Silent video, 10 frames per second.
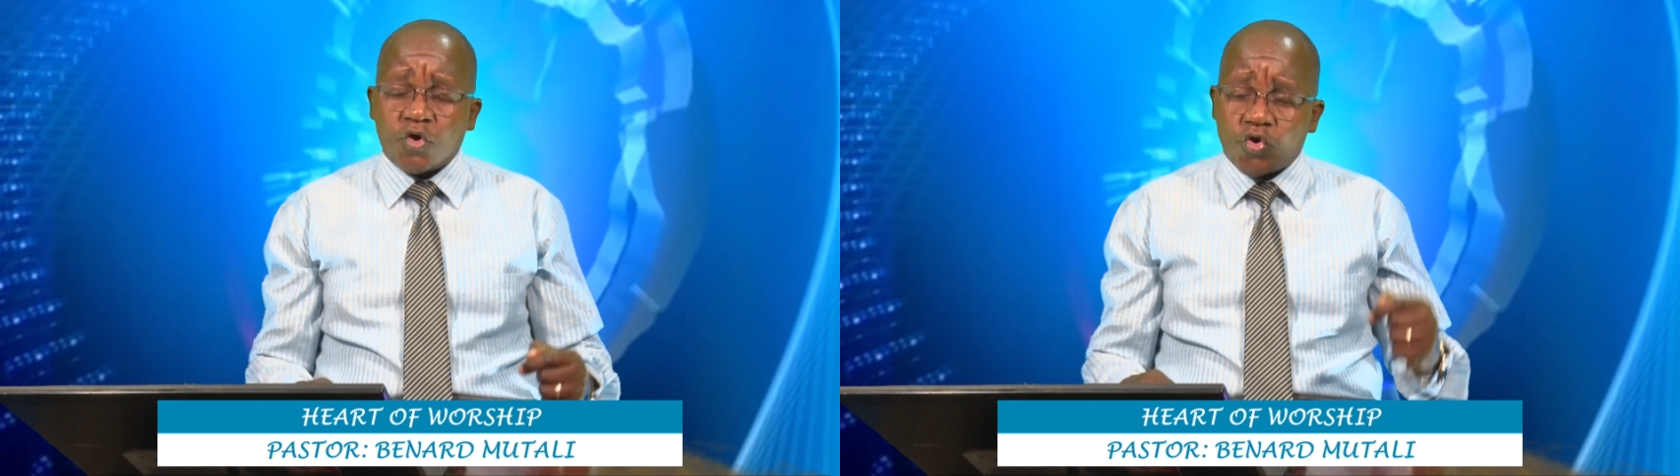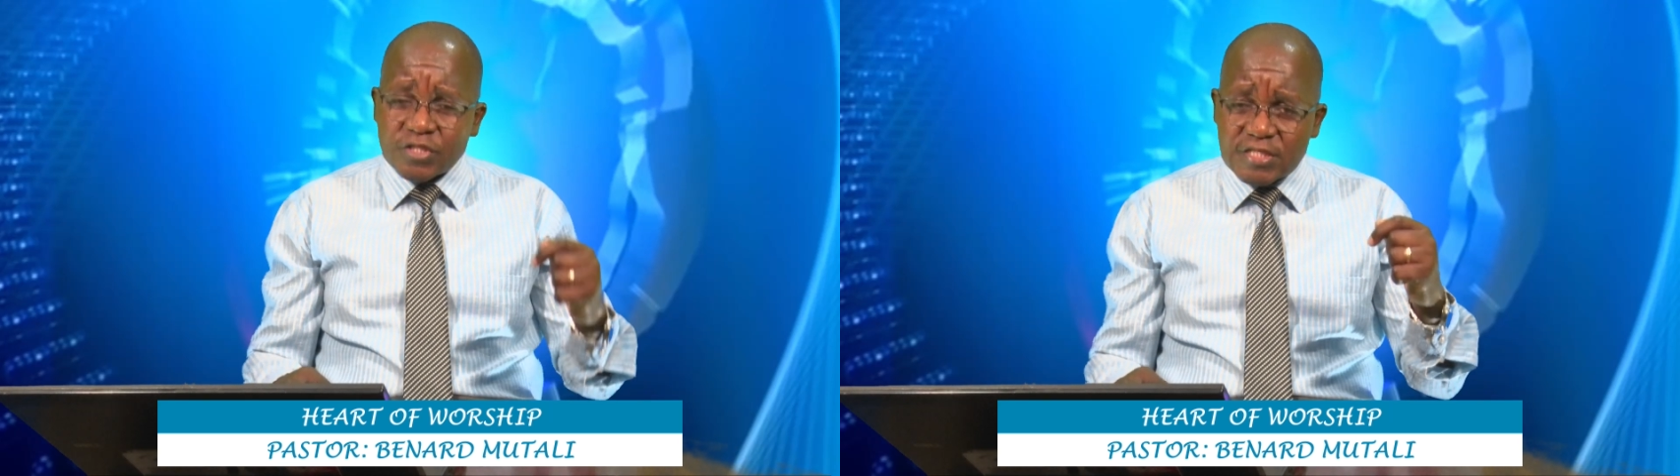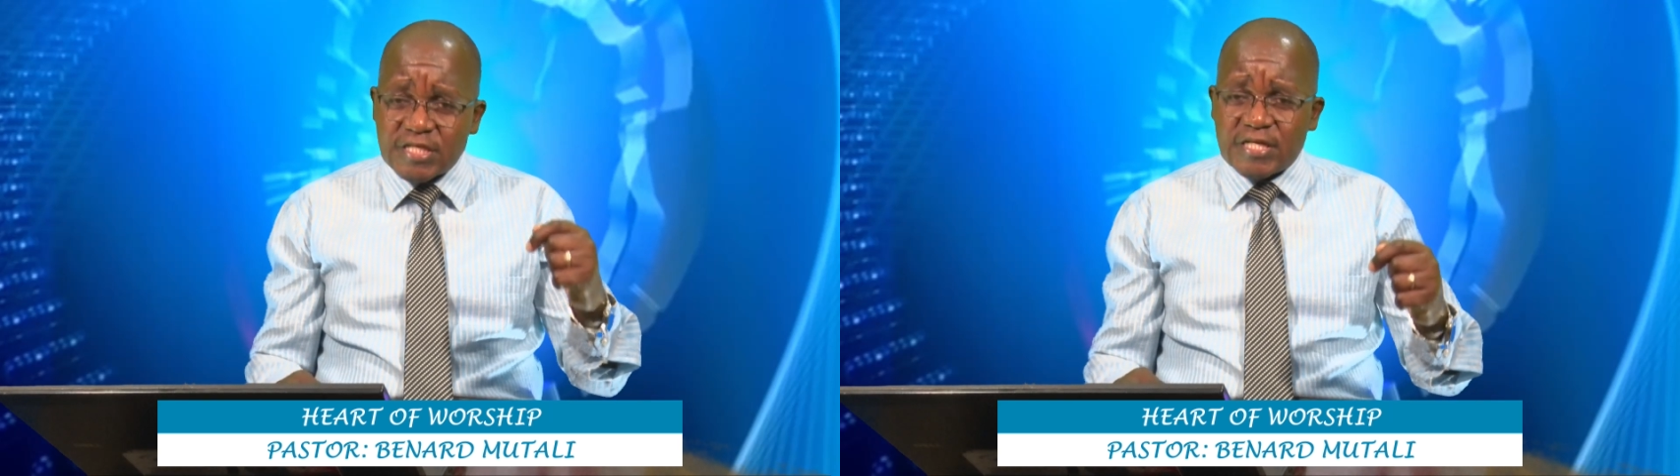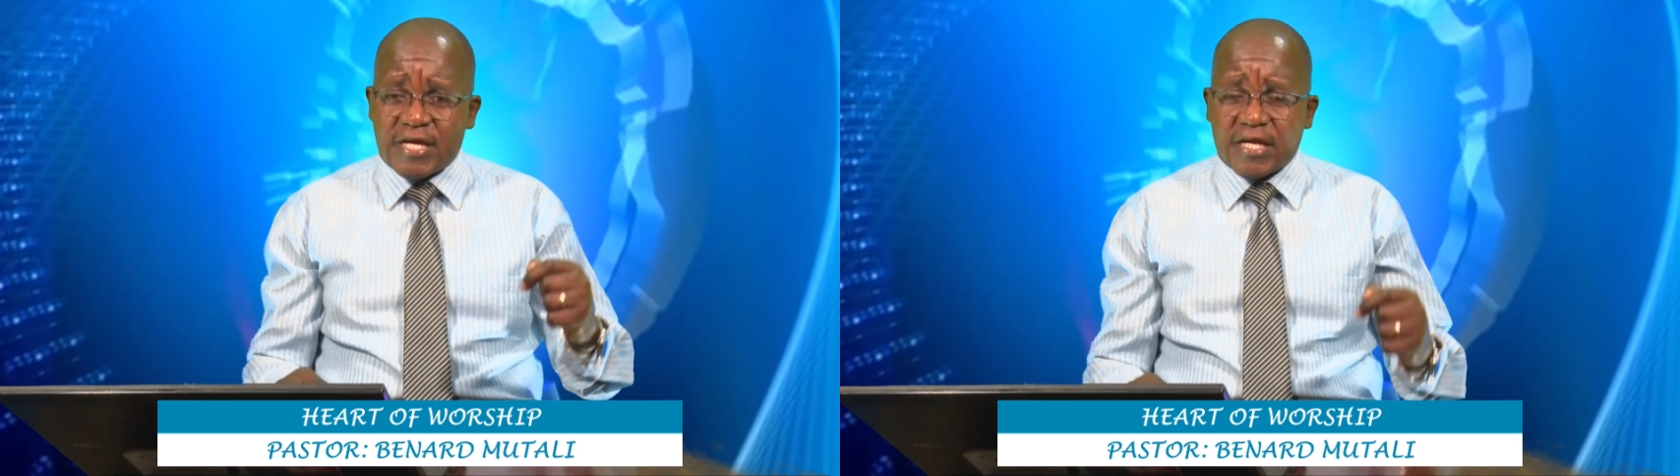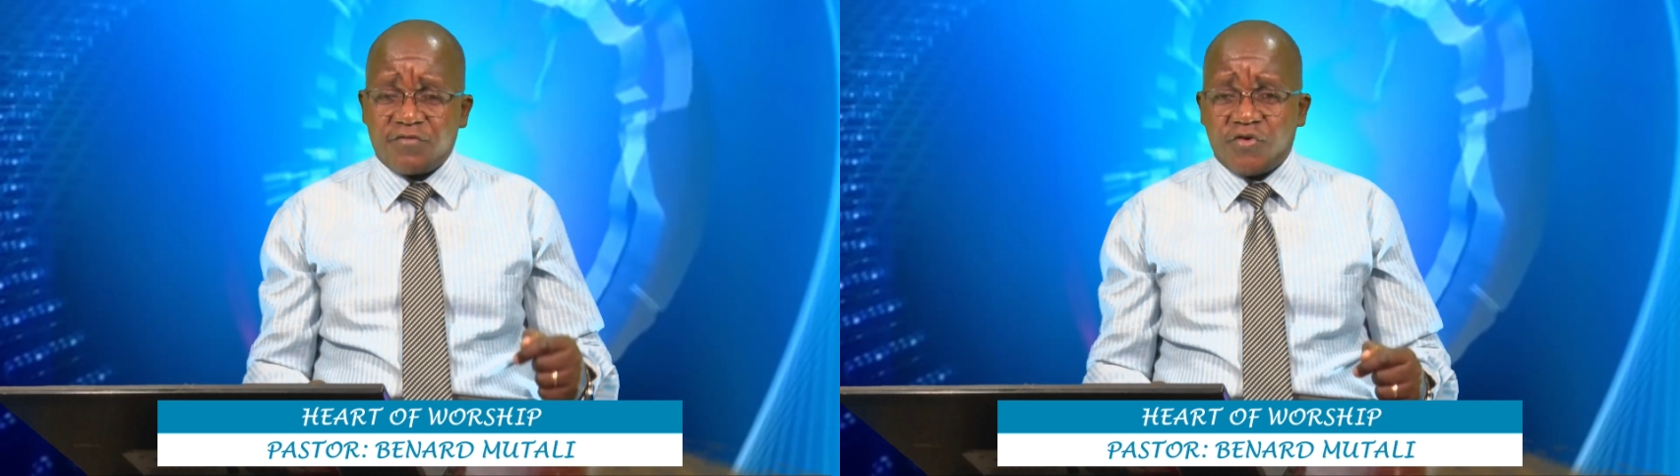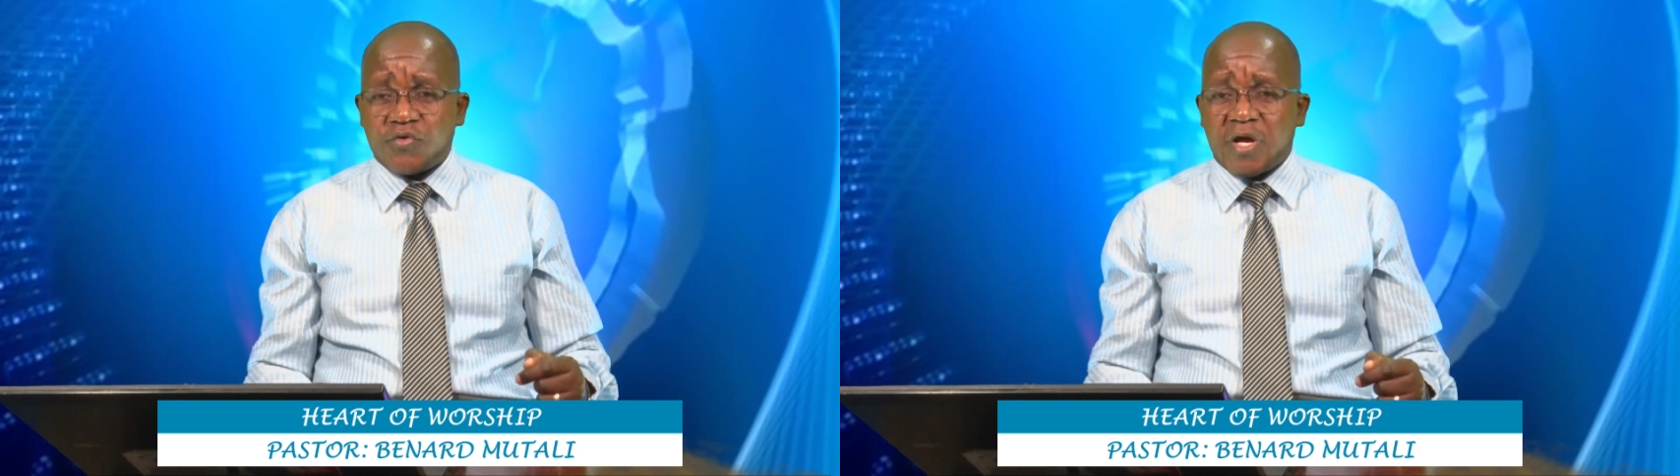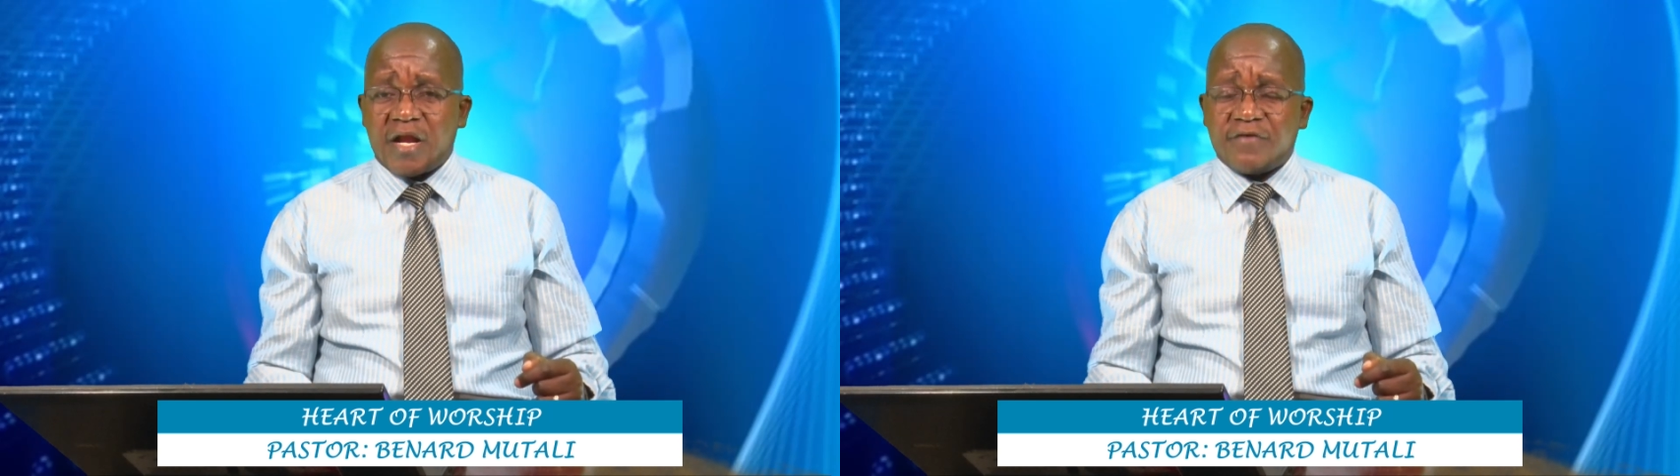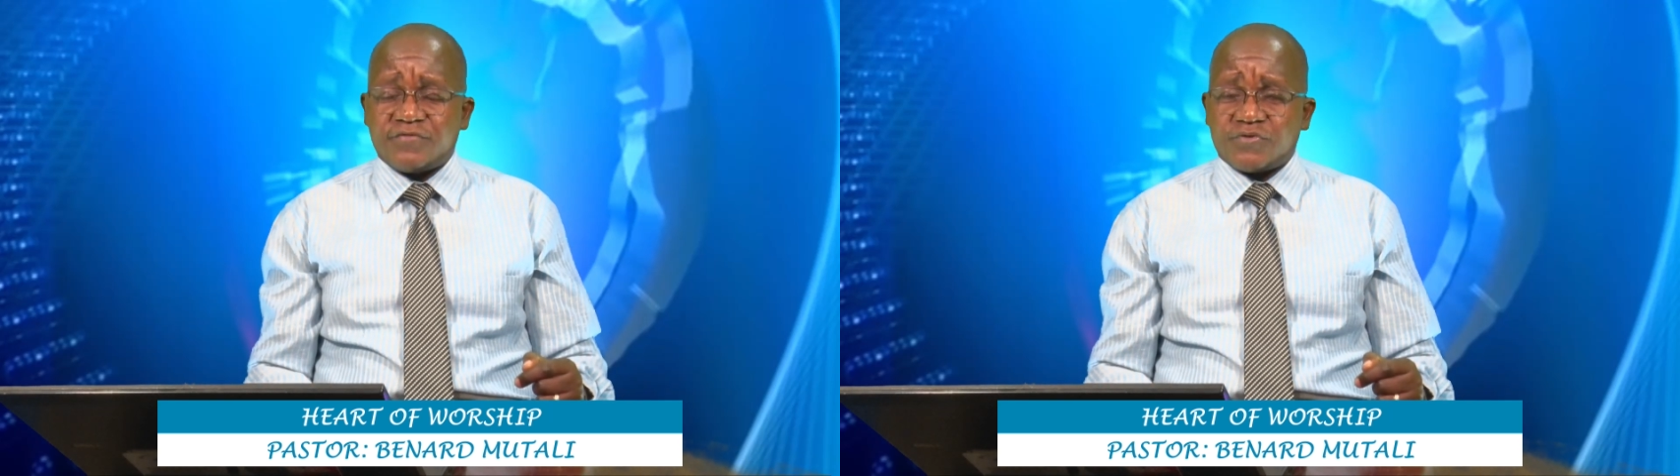consider giving your
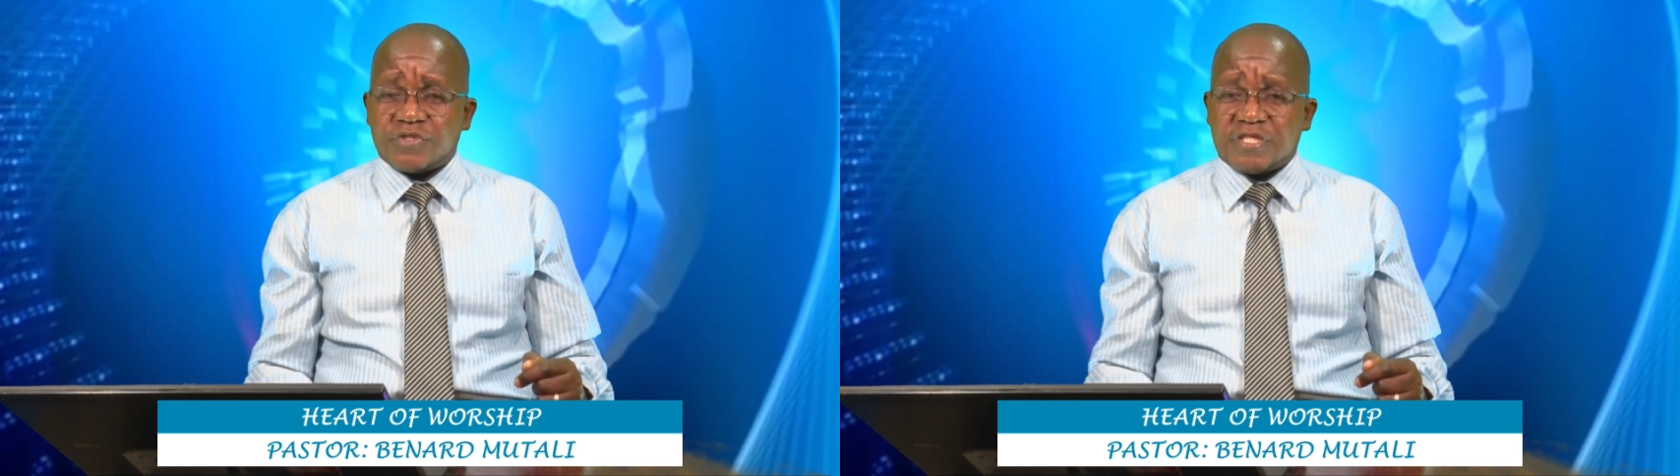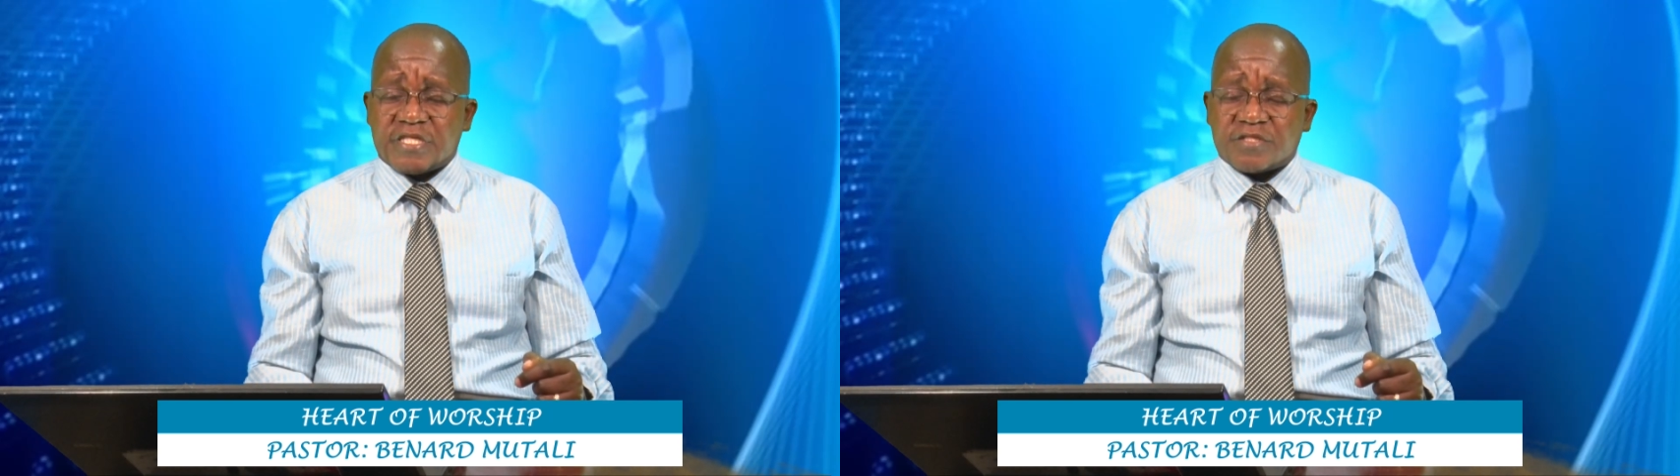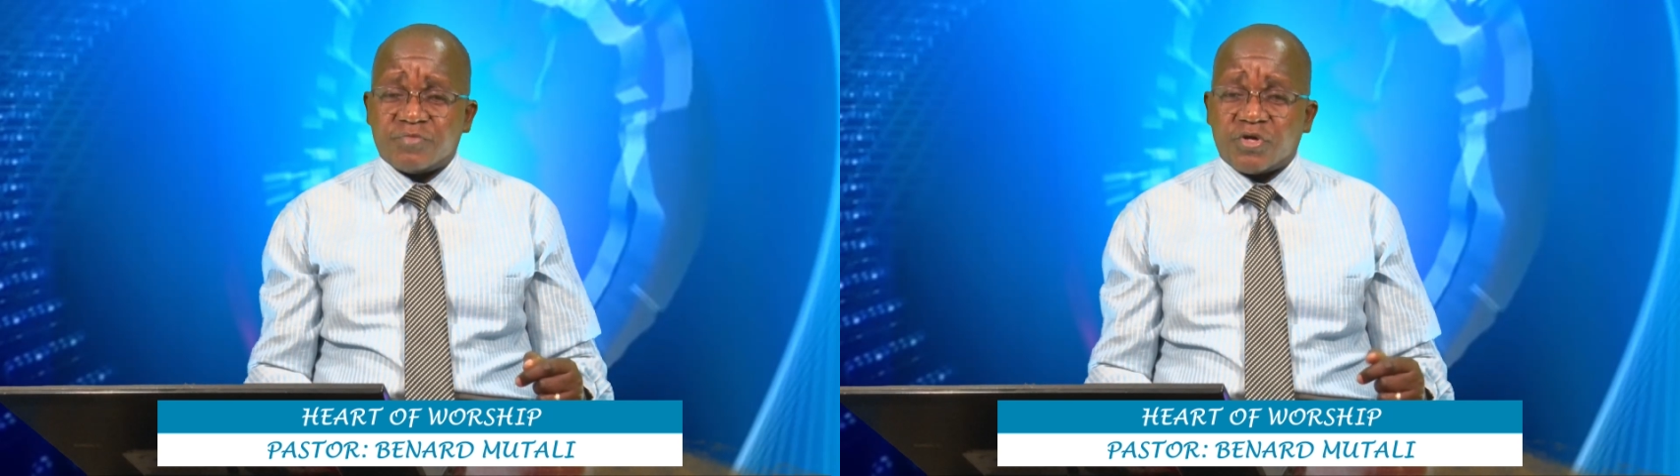life to Jesus,